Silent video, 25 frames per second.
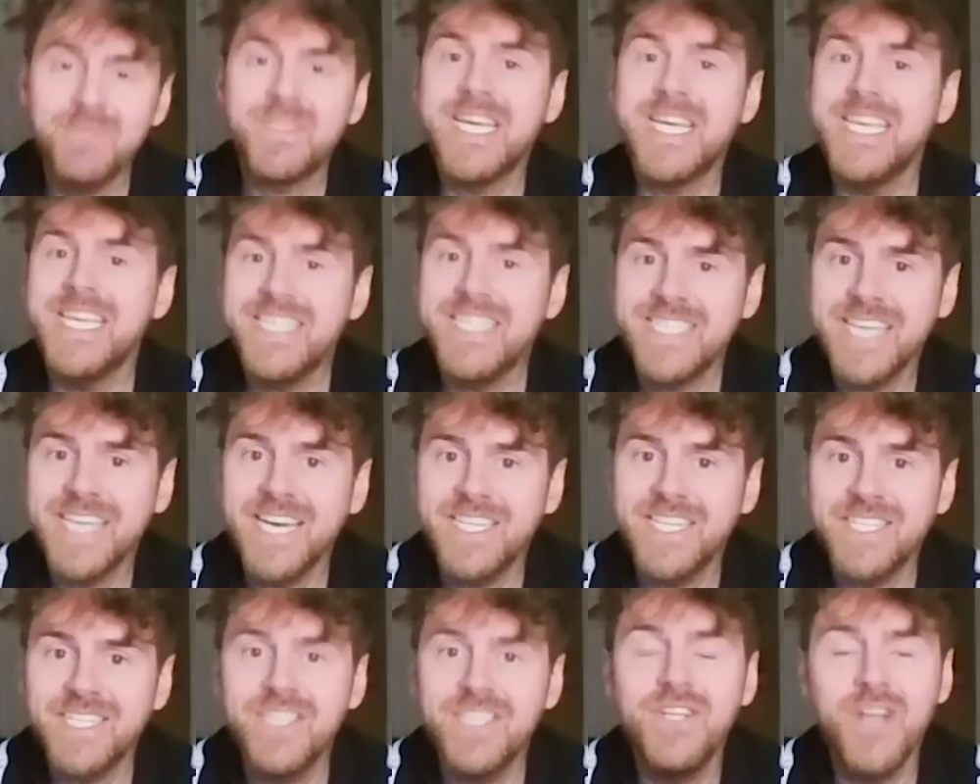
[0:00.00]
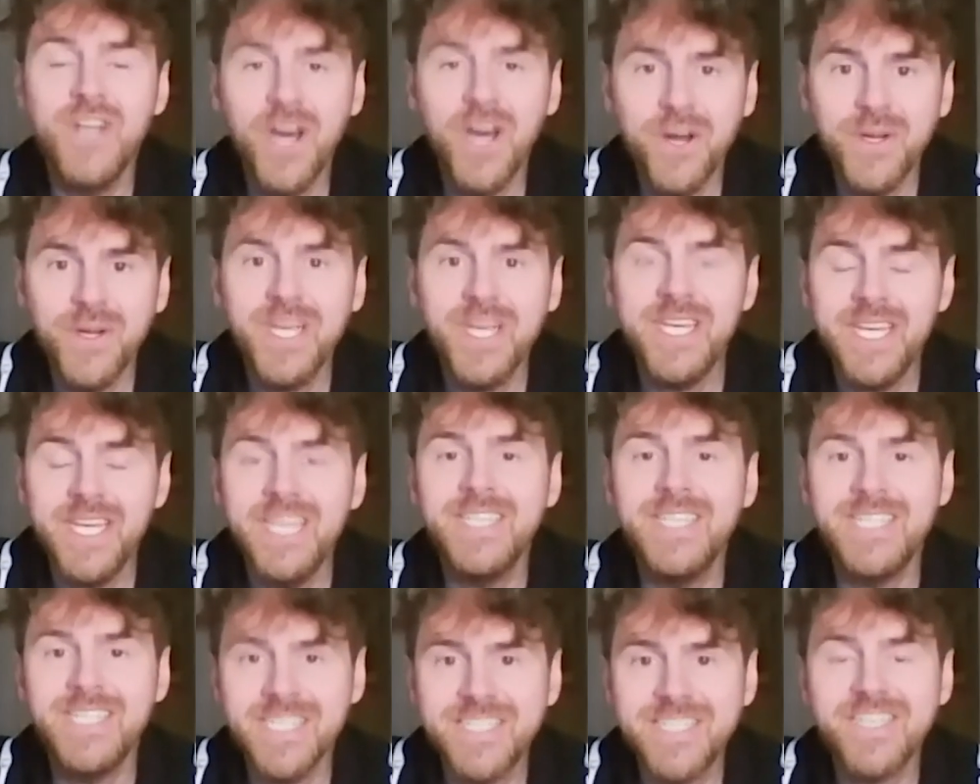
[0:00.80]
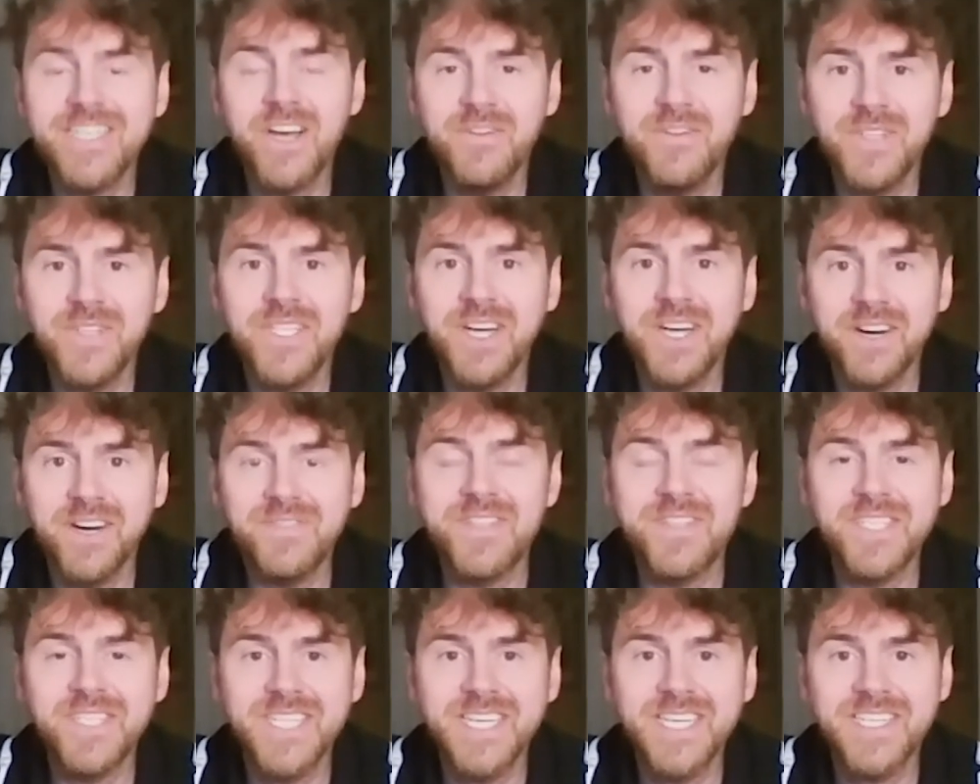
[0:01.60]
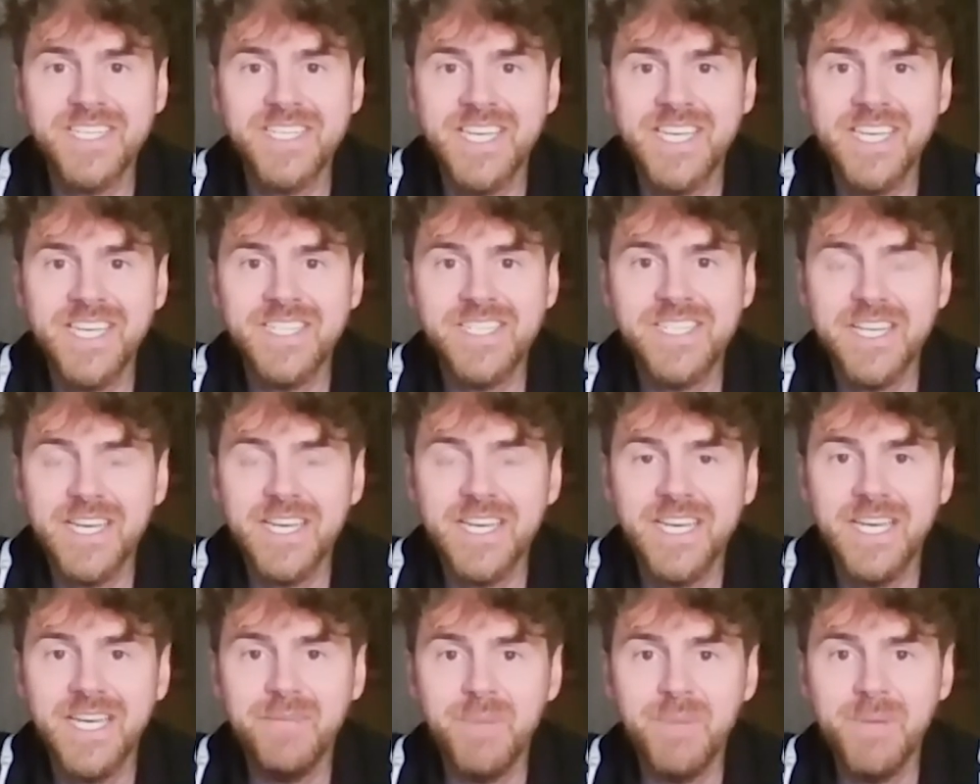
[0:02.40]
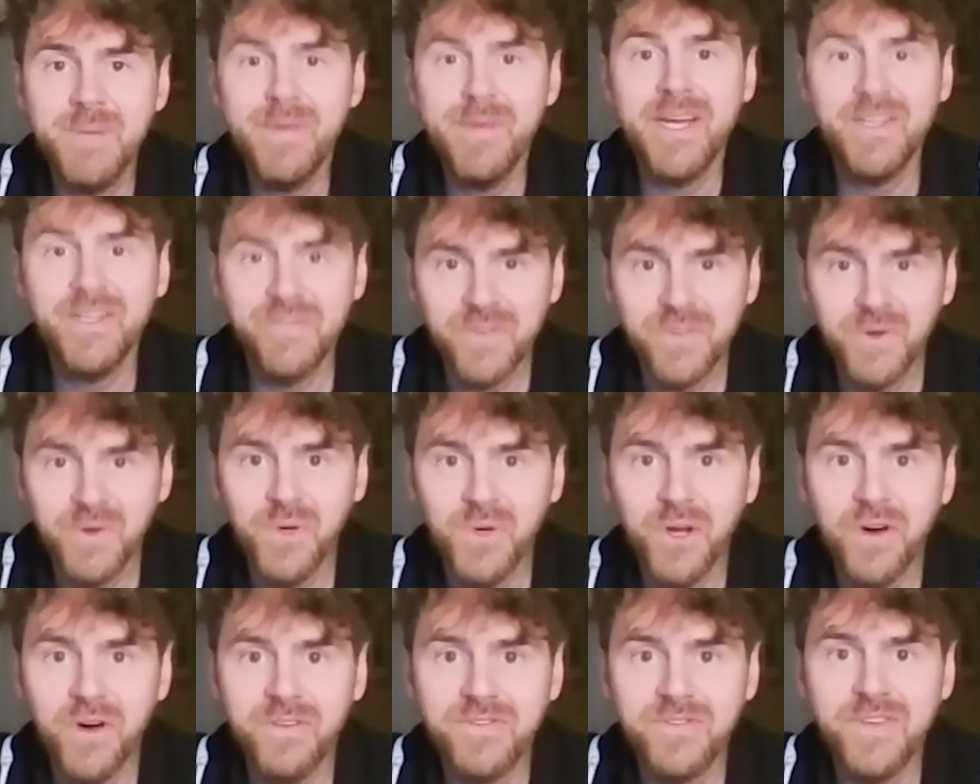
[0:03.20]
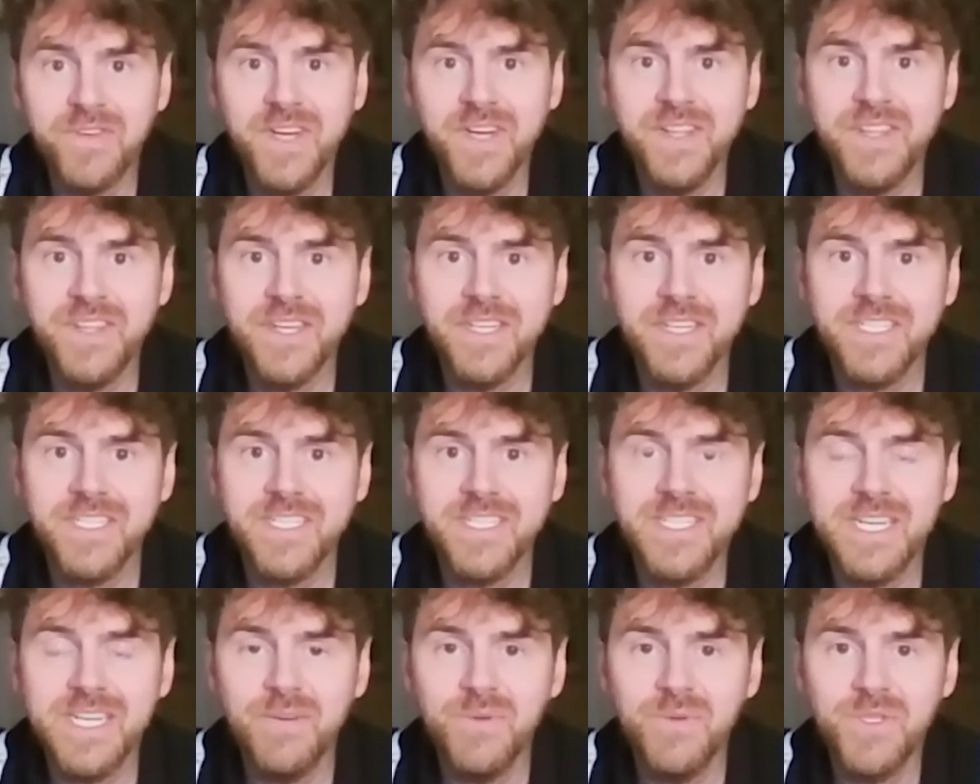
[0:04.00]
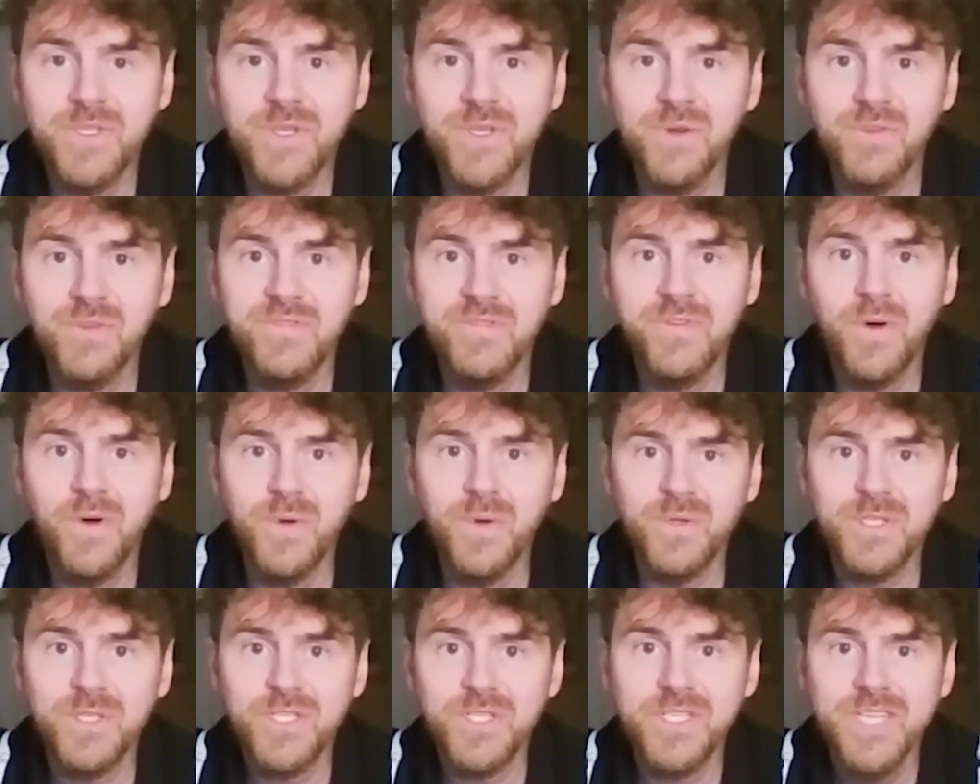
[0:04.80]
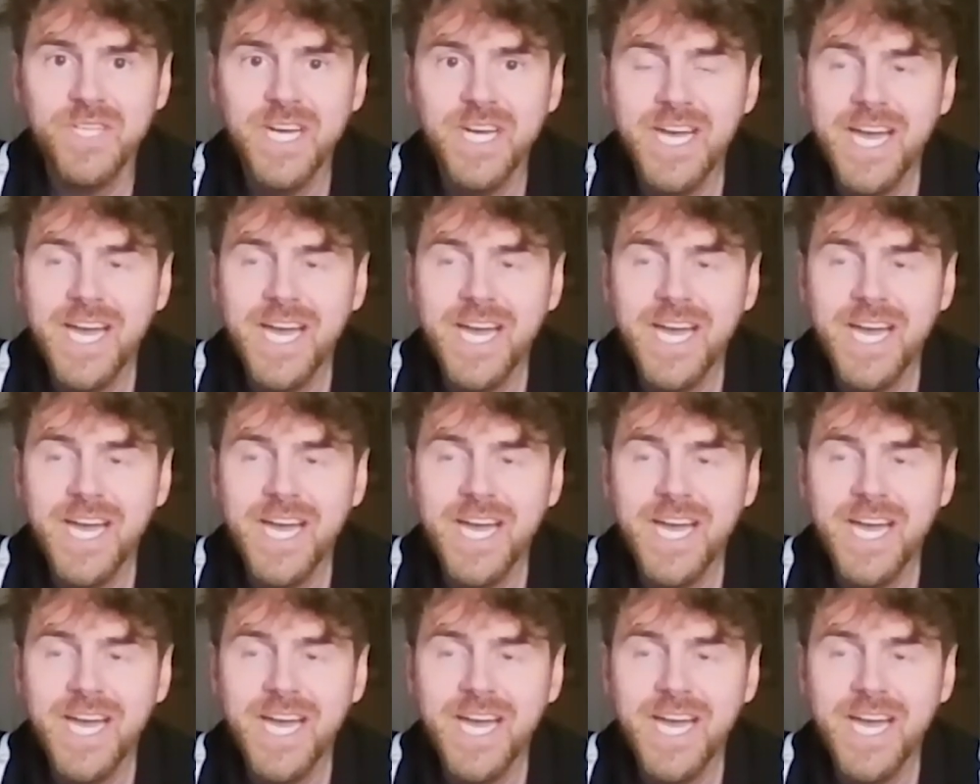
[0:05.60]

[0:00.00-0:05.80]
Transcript: He said, no, he, he discovered after six years that he had been made a fool of and that it was all false.